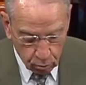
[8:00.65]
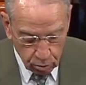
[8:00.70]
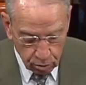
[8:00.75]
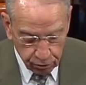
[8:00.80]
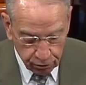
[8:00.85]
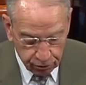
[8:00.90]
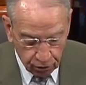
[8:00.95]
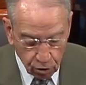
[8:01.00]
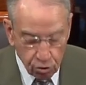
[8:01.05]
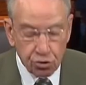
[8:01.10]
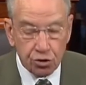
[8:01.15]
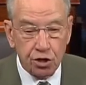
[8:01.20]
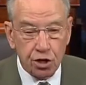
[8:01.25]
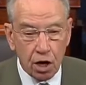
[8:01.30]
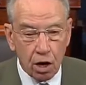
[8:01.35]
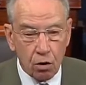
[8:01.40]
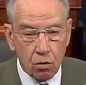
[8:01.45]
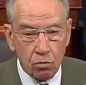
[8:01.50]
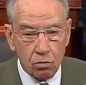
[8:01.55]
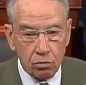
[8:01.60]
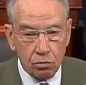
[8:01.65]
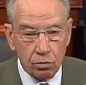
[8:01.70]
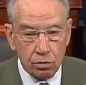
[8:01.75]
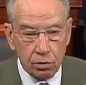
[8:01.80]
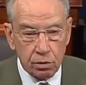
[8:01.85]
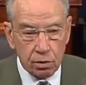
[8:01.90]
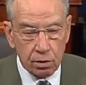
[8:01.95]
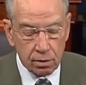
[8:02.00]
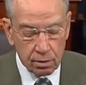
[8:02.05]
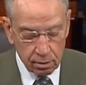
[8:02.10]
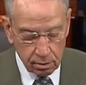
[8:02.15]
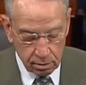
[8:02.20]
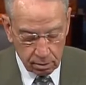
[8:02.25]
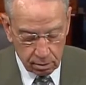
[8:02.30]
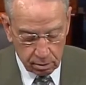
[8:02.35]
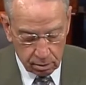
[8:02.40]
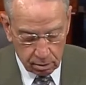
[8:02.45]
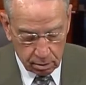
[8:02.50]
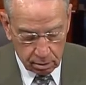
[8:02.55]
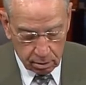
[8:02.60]
was first used
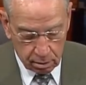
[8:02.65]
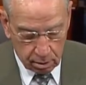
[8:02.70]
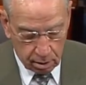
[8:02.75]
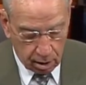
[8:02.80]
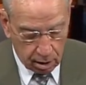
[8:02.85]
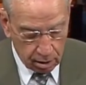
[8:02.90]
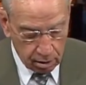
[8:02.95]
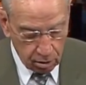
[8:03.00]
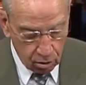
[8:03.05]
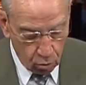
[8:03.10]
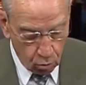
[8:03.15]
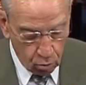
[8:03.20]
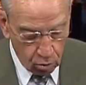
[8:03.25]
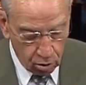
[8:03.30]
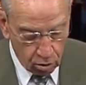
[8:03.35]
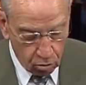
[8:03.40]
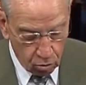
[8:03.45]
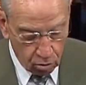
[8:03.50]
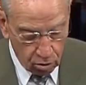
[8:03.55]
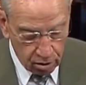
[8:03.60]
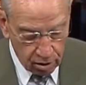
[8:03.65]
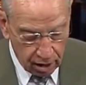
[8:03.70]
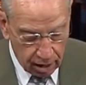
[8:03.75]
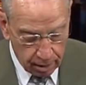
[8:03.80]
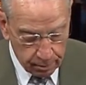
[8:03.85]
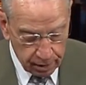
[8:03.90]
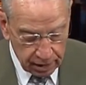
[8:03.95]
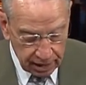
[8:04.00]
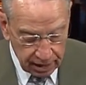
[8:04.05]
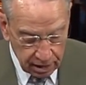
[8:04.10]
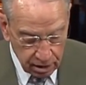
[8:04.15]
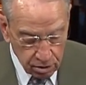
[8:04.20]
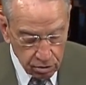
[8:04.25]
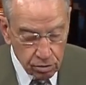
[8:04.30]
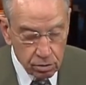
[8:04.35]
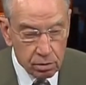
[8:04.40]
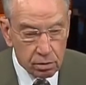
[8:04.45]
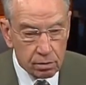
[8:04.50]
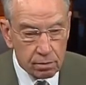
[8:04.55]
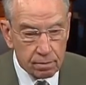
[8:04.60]
on lower court
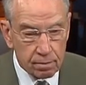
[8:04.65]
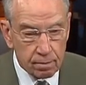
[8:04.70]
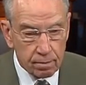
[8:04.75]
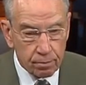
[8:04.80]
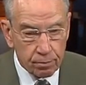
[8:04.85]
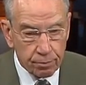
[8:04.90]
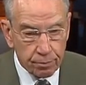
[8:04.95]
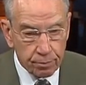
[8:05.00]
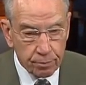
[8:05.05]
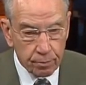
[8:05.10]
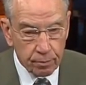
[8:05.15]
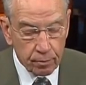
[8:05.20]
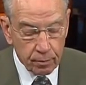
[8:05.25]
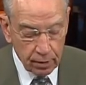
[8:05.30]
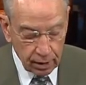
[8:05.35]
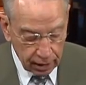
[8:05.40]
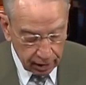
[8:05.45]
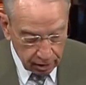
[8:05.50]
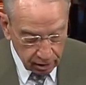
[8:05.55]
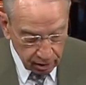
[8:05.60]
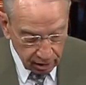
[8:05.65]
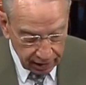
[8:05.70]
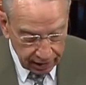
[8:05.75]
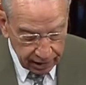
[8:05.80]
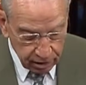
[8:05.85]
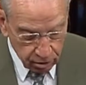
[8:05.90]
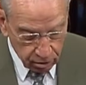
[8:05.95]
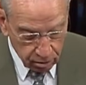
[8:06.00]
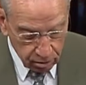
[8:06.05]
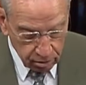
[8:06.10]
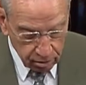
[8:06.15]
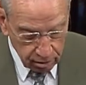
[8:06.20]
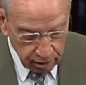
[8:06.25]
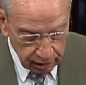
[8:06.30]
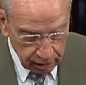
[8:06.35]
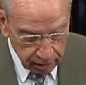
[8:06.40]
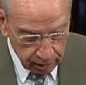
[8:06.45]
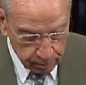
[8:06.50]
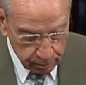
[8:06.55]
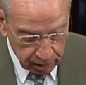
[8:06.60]
nominees and later
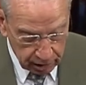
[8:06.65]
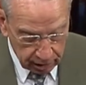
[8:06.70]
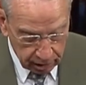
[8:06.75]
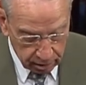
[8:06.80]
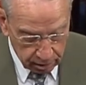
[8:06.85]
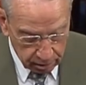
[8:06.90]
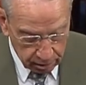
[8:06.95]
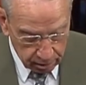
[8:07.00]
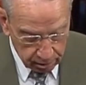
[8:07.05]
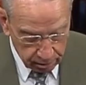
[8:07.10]
eliminated.